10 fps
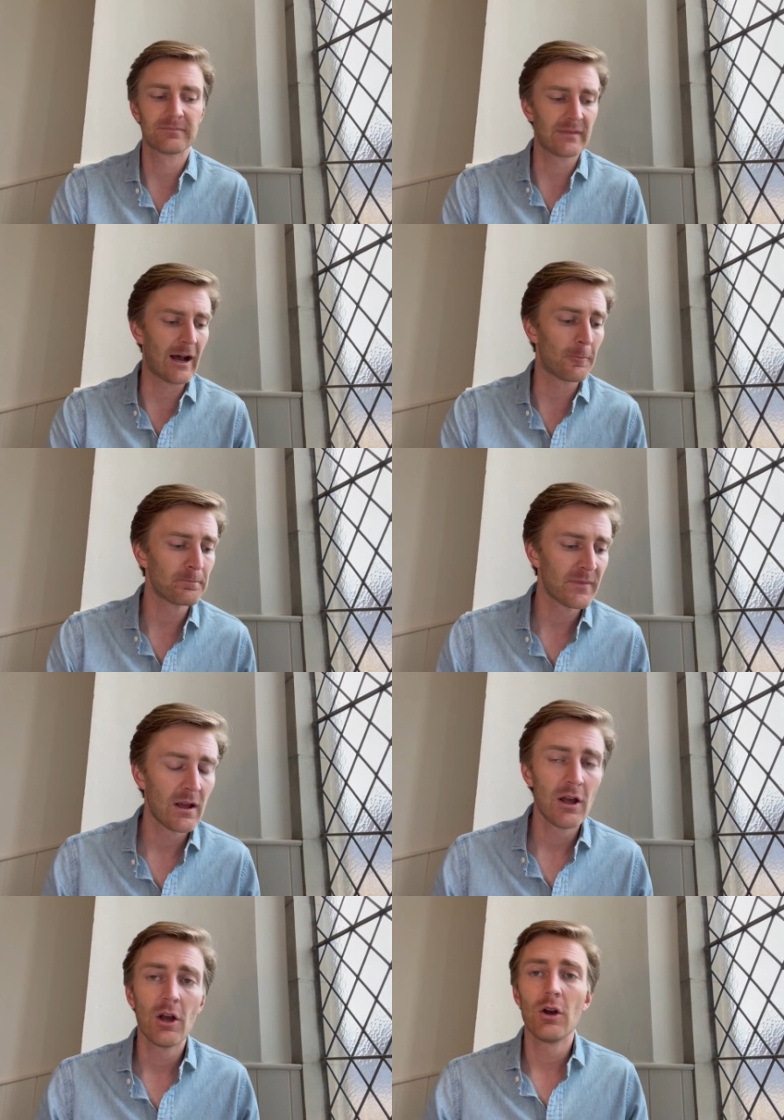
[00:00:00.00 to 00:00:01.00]
Now,
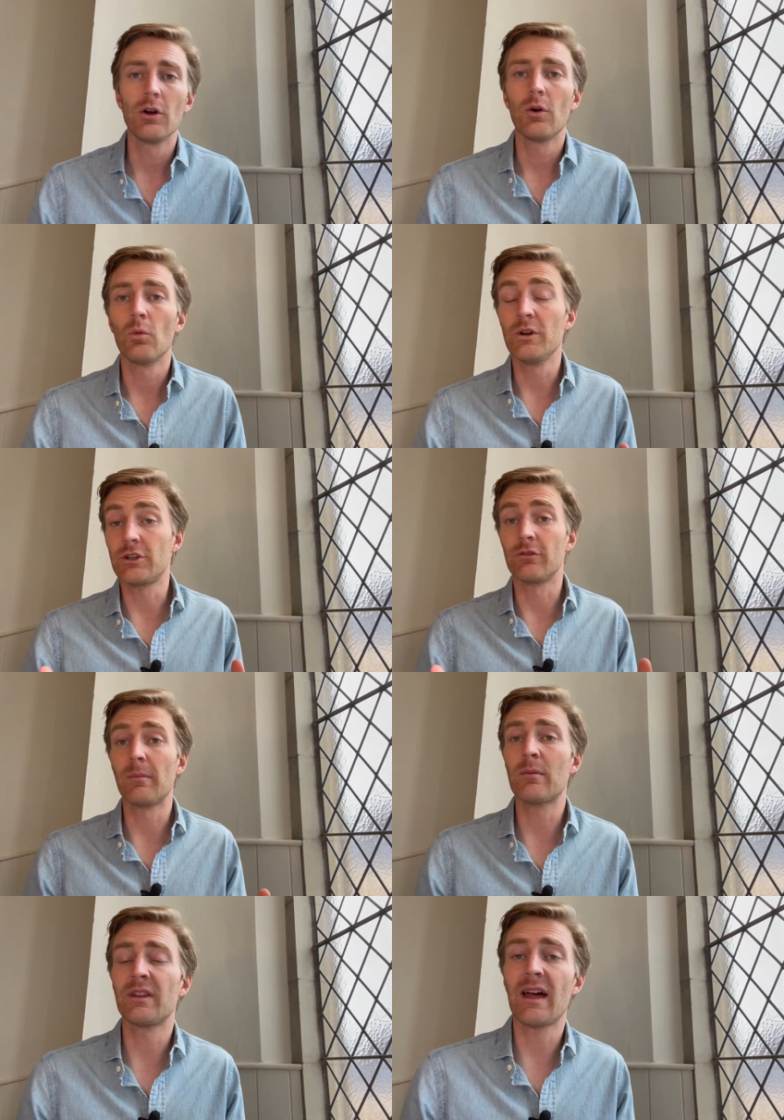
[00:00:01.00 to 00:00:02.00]
we should
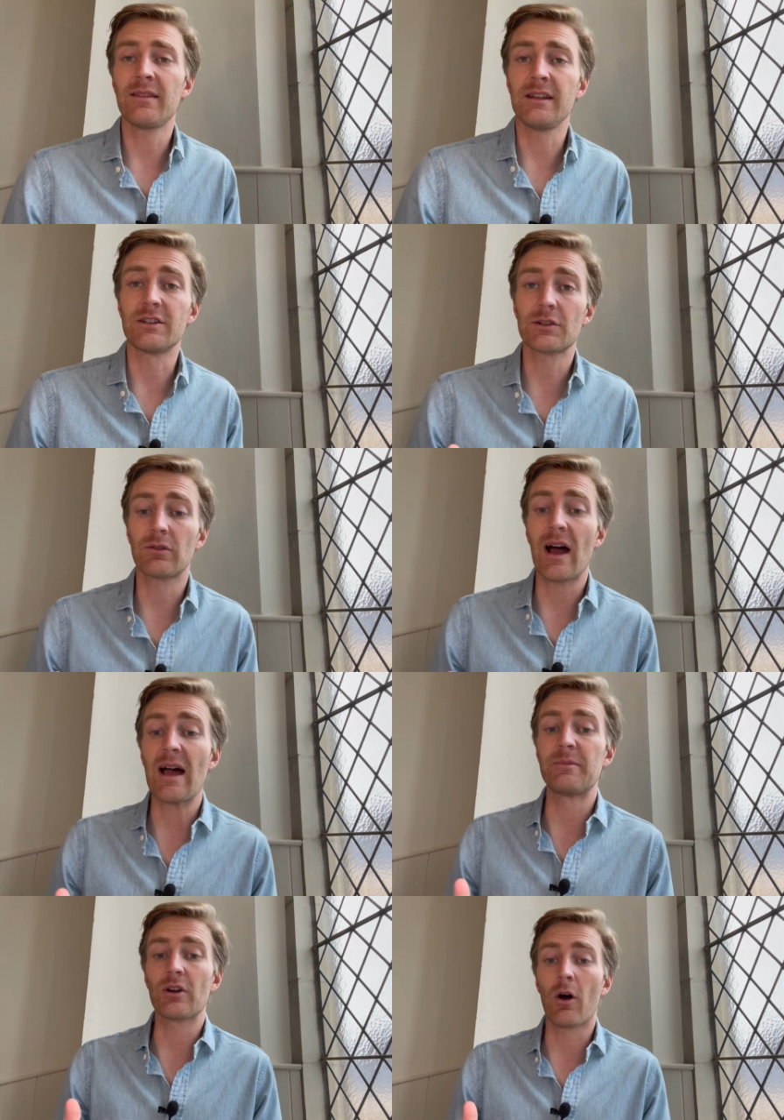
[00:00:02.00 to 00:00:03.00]
remember that these
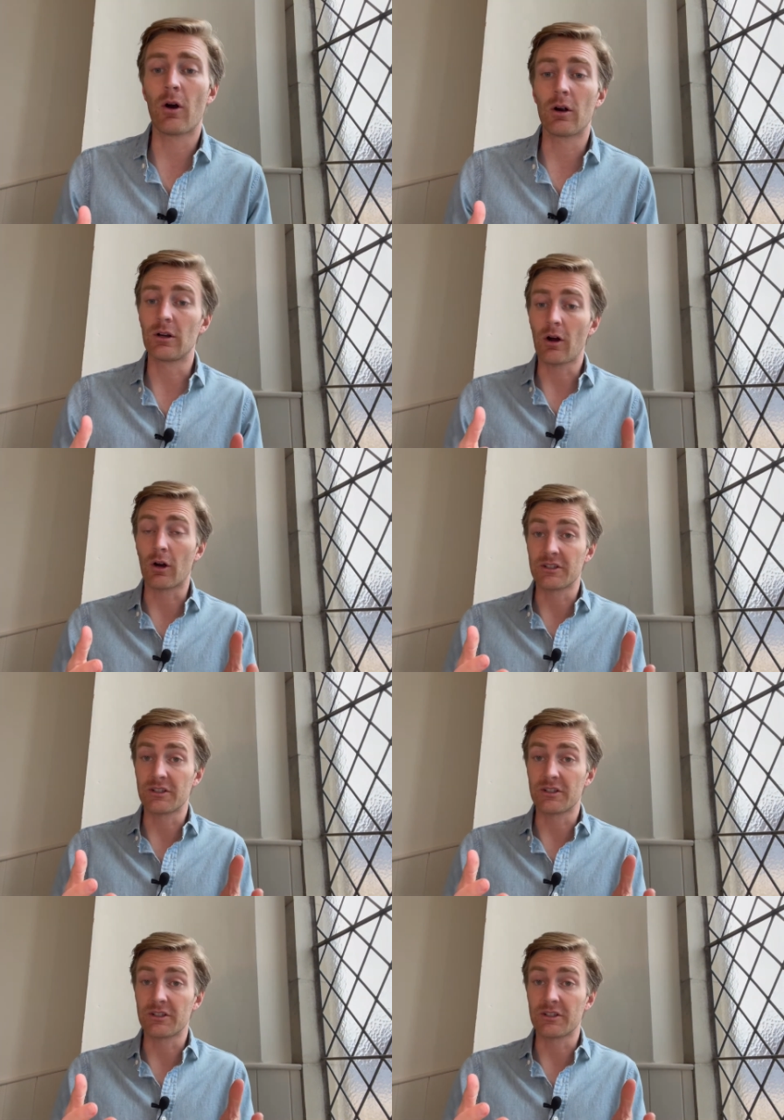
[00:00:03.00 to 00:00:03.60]
scribes are, are